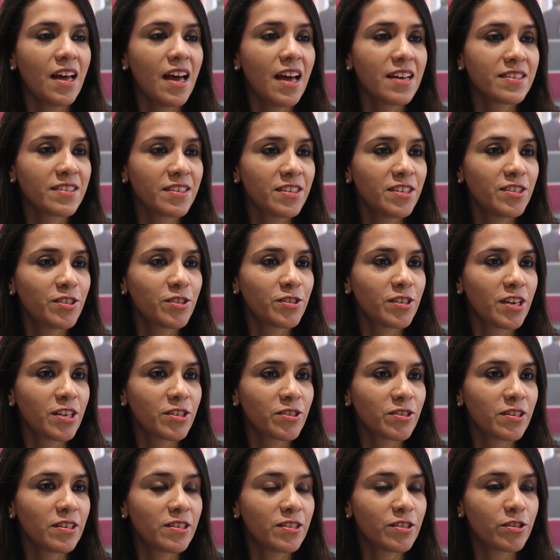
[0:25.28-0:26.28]
As an
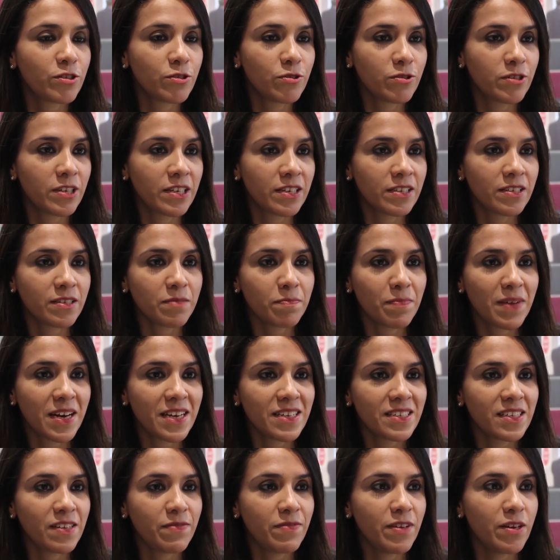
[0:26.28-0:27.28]
international student, my
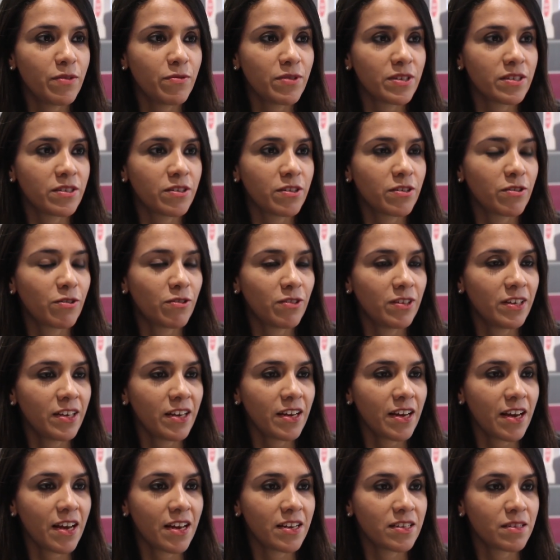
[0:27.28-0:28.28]
CV was not only
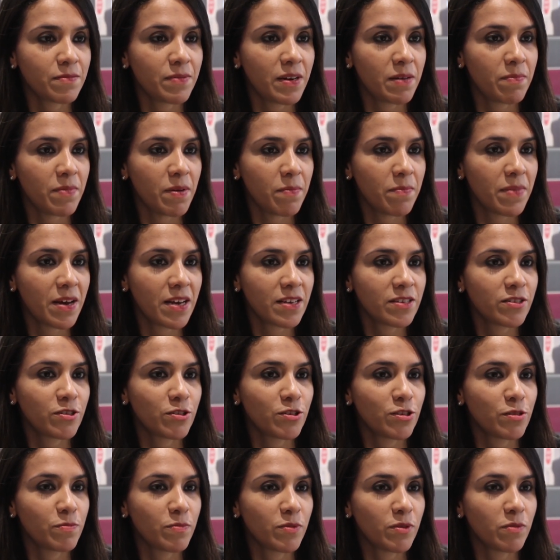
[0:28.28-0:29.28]
enhanced by my
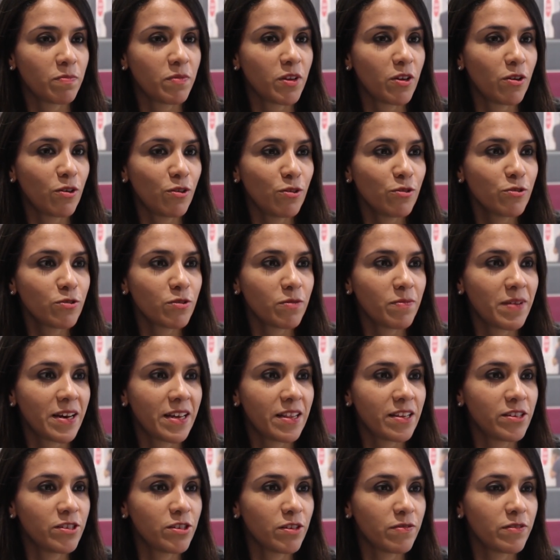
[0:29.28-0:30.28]
master's, but also by
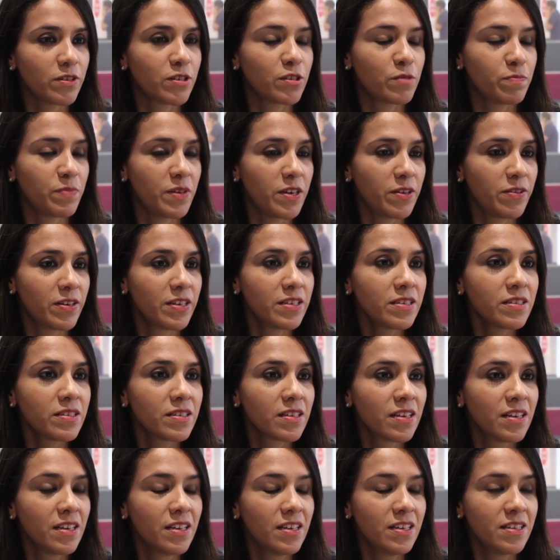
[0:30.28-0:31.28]
the job
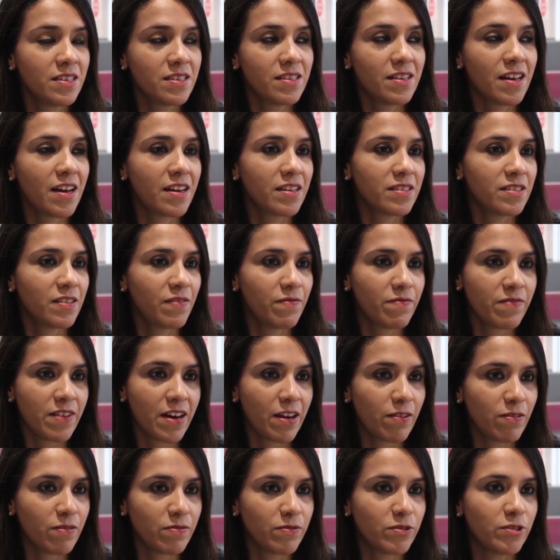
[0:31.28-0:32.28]
experience. That is
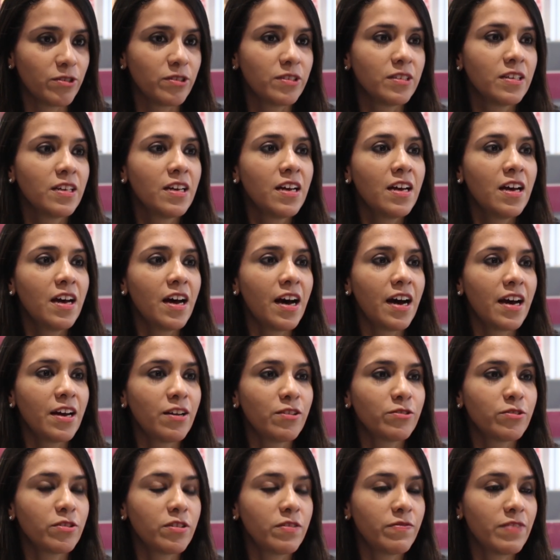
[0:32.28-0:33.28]
invaluable. I
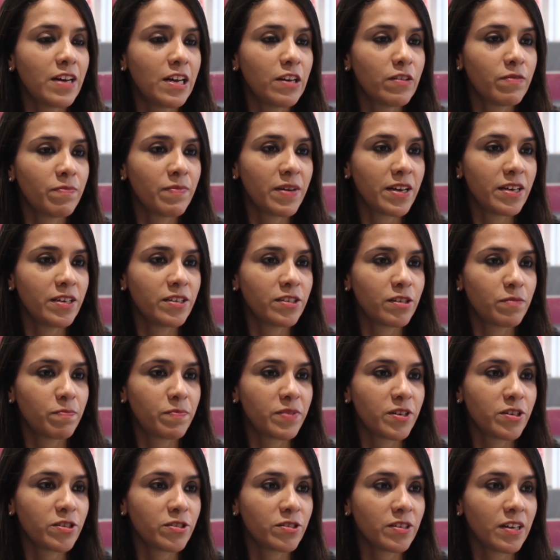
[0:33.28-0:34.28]
also developed my
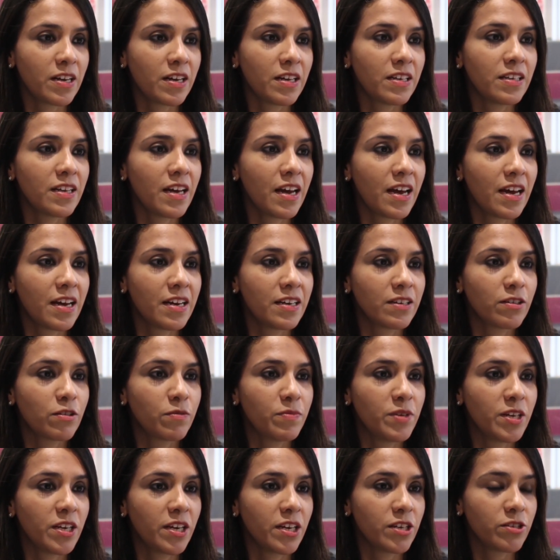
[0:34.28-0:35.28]
interpersonal and
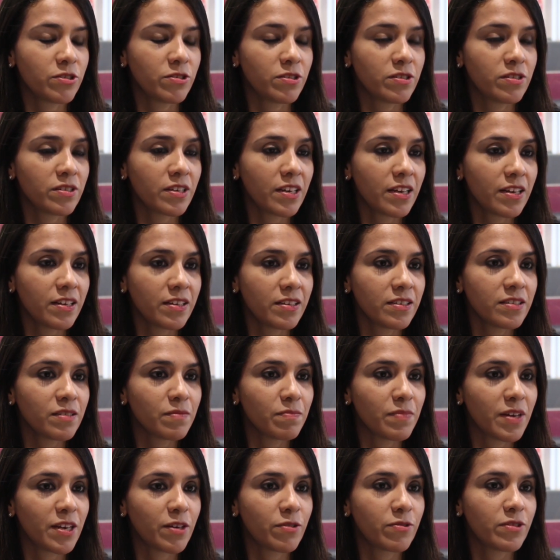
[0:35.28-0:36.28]
communication skills,
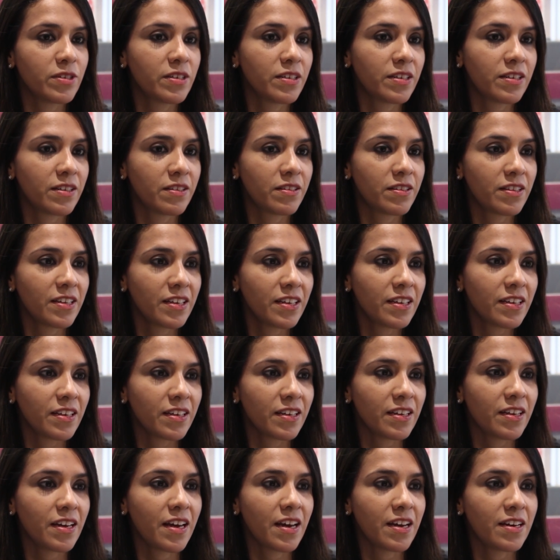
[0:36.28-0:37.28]
my critical
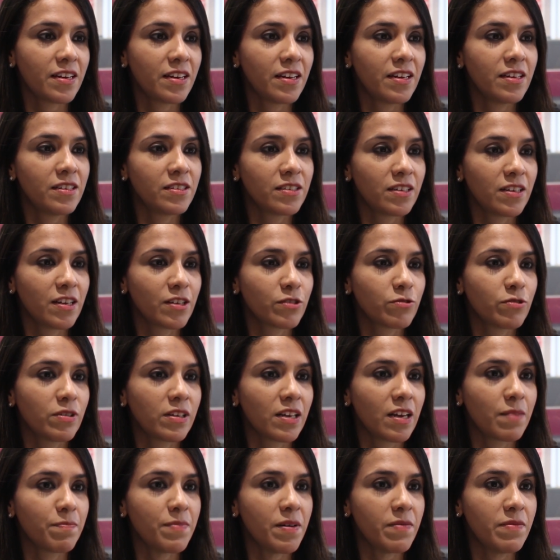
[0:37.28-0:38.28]
thinking and
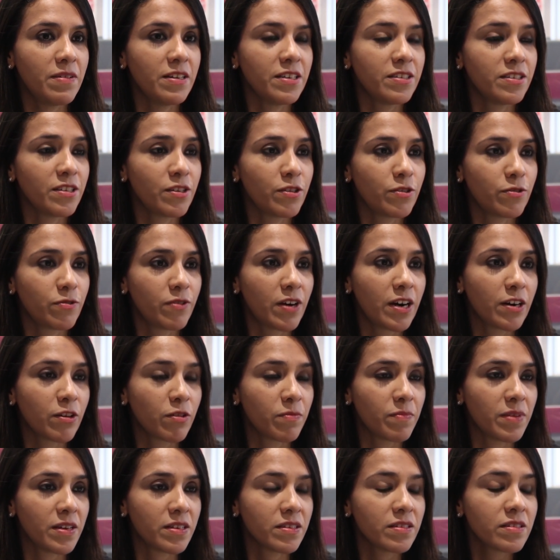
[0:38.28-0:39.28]
intellectual capability through
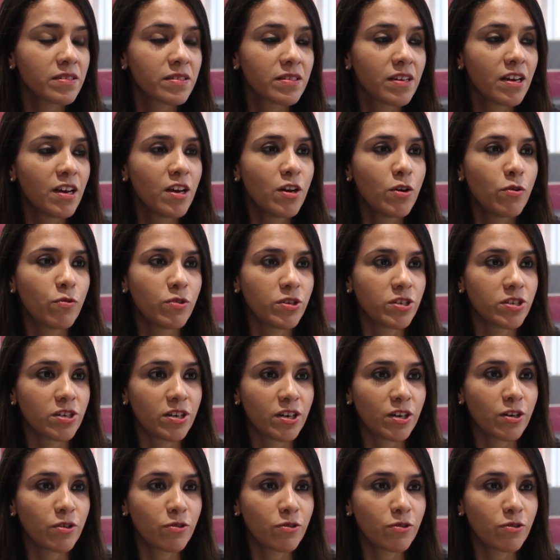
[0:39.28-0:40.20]
arguments, which are